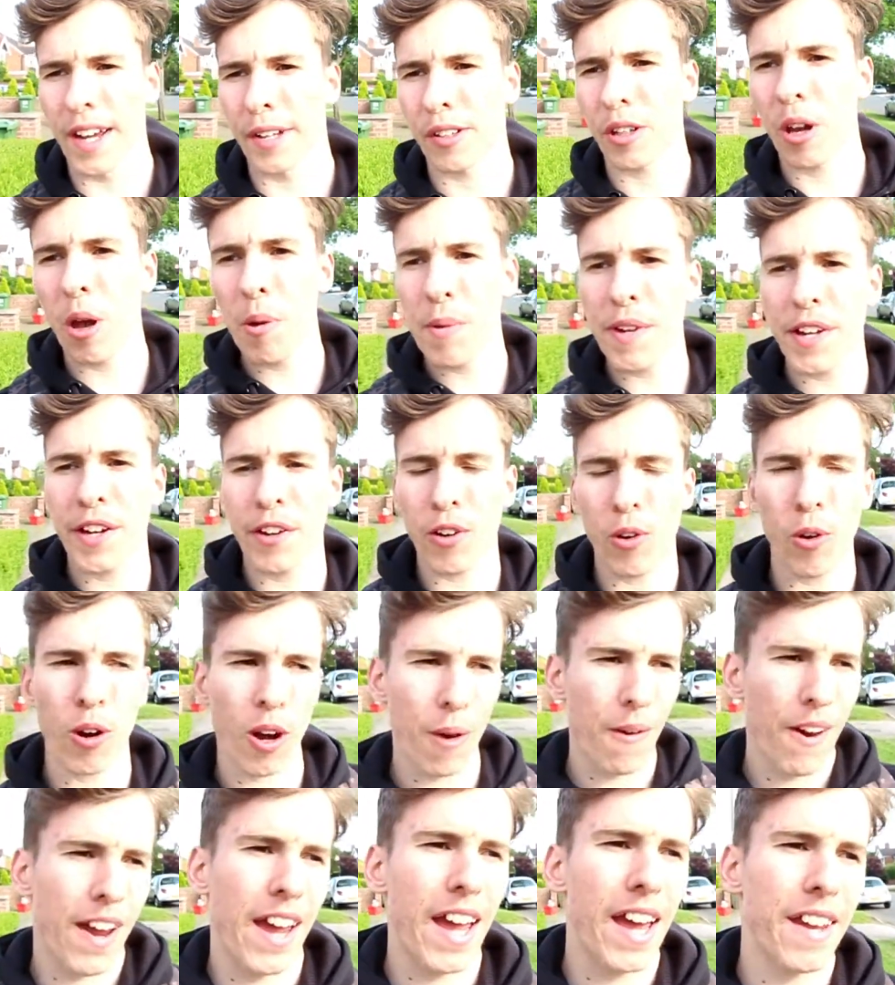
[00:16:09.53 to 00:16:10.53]
So I hope you all go
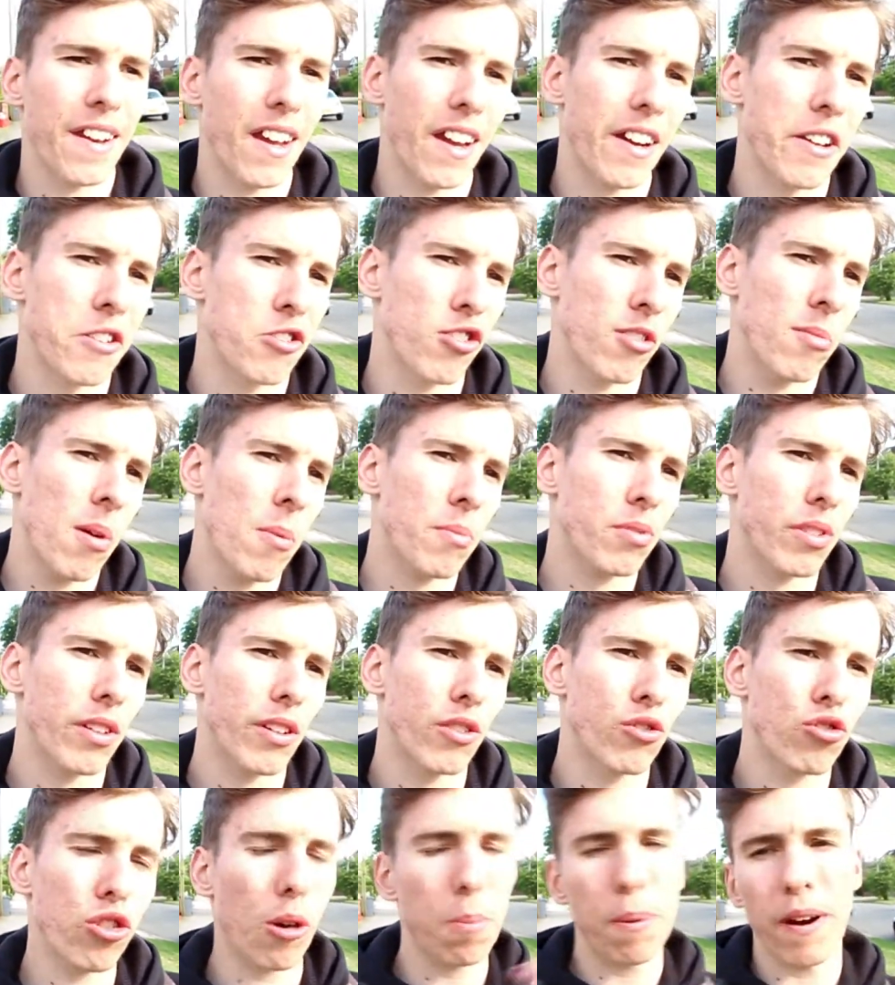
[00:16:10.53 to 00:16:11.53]
ahead and enjoy. Remember to
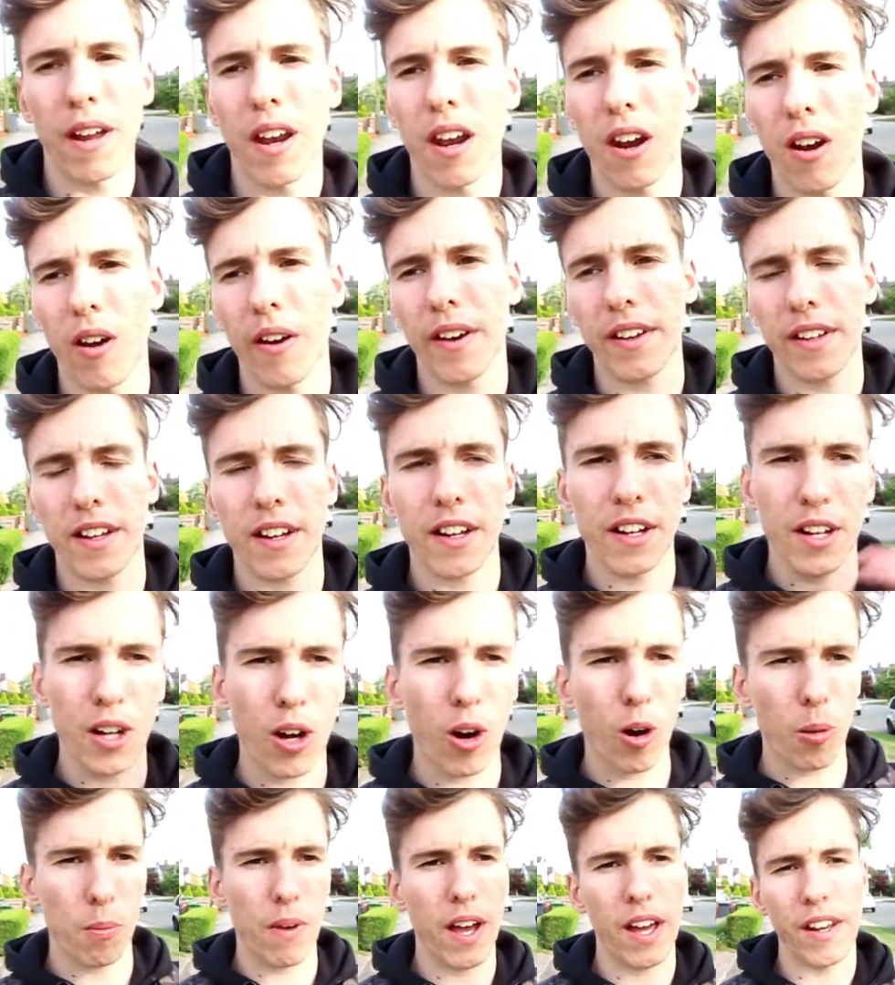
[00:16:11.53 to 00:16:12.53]
drop a like,
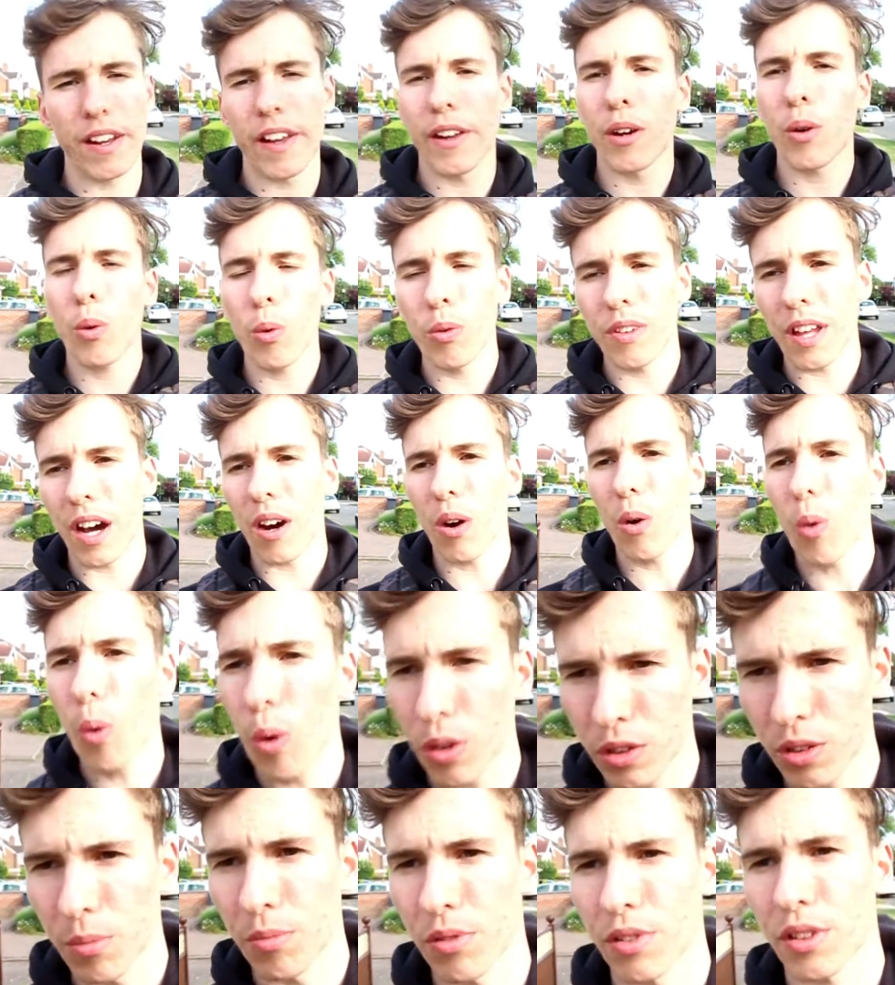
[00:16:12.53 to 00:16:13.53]
comment and all that
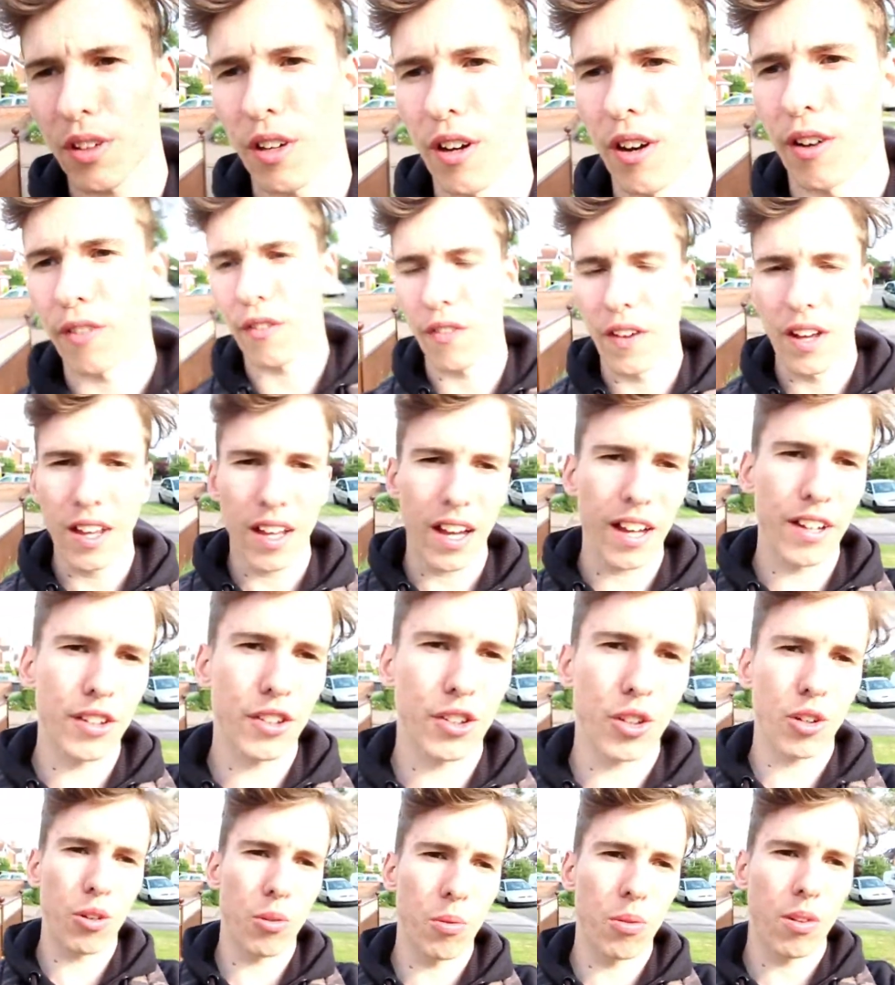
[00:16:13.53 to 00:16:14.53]
awesome stuff, and
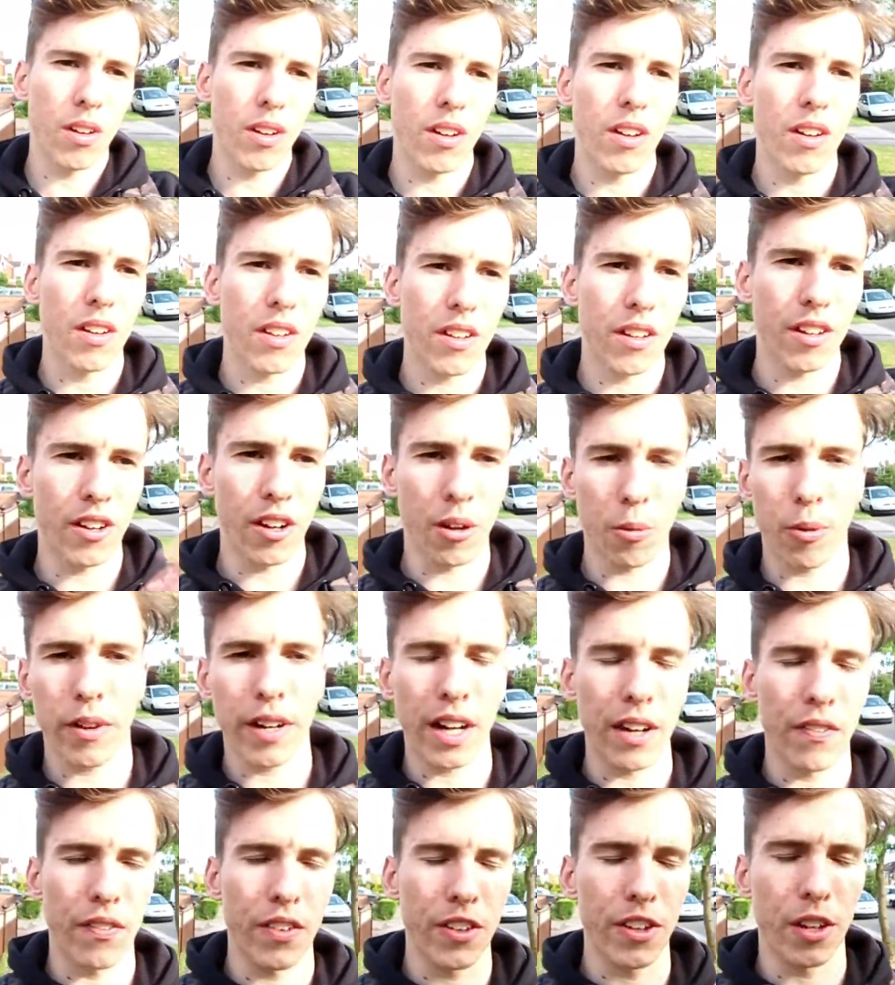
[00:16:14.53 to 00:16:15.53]
do, you know,
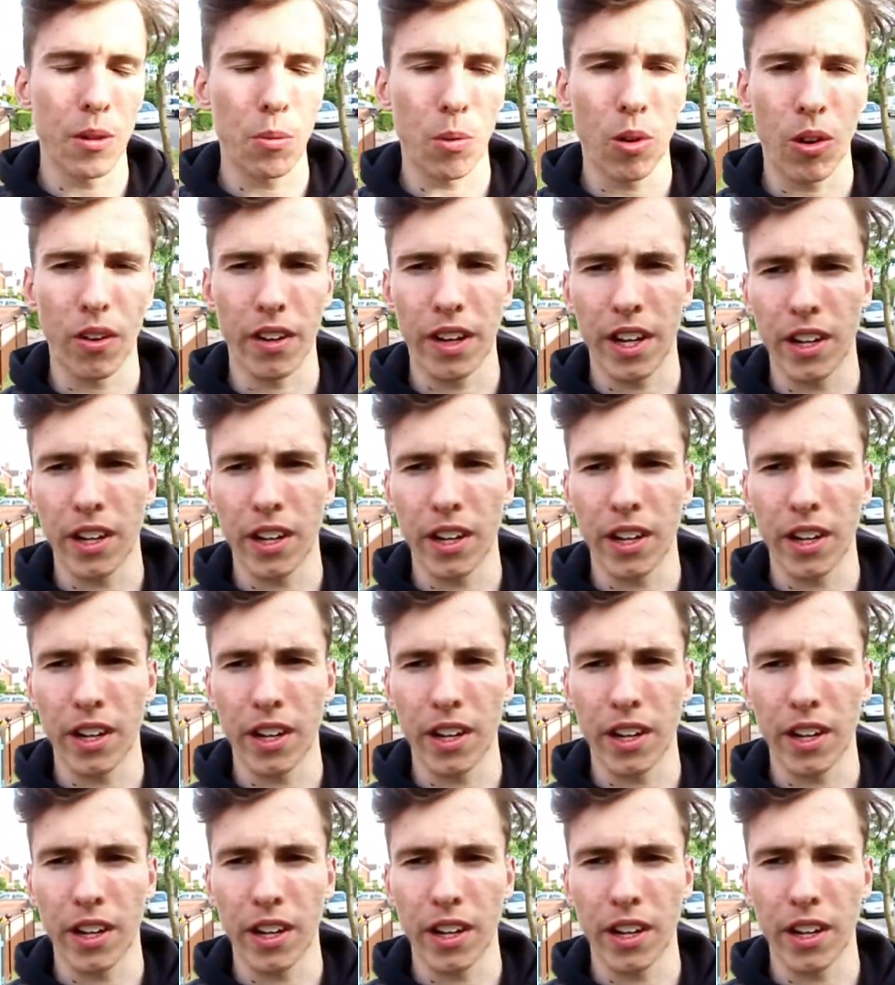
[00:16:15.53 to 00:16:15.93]
whatever you want.